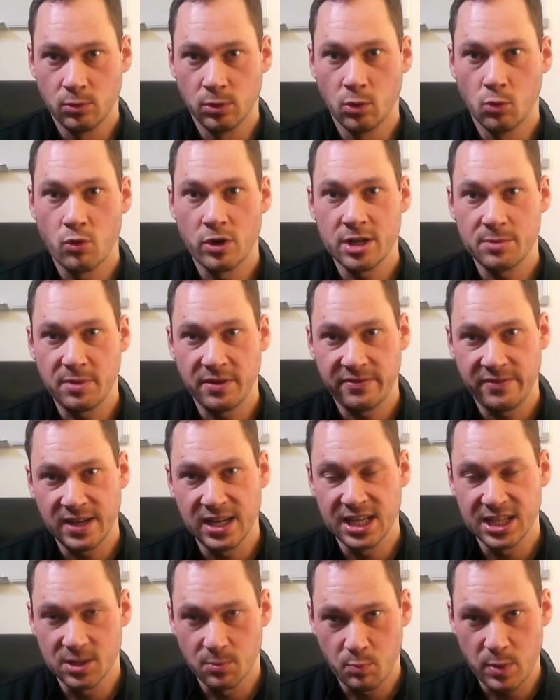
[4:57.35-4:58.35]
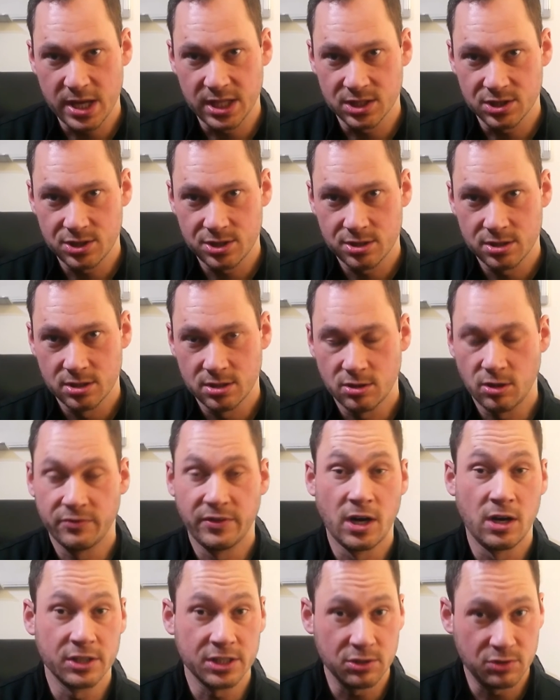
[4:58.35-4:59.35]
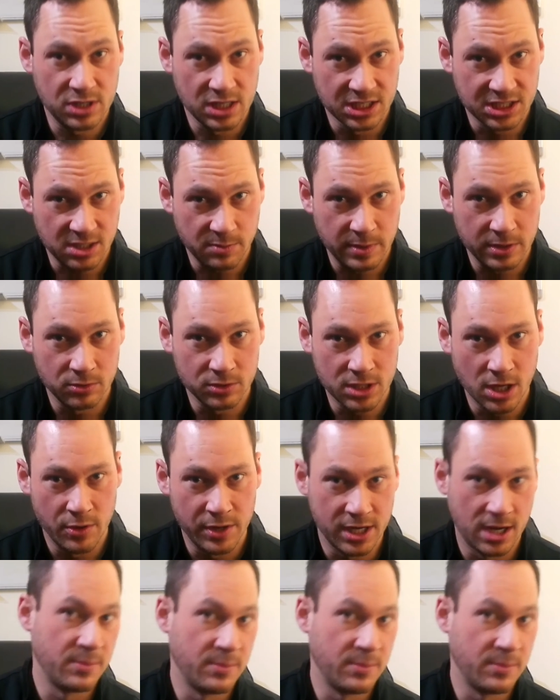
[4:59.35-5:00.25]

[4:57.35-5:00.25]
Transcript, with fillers: already be feeling the pinch of our utility bills going up,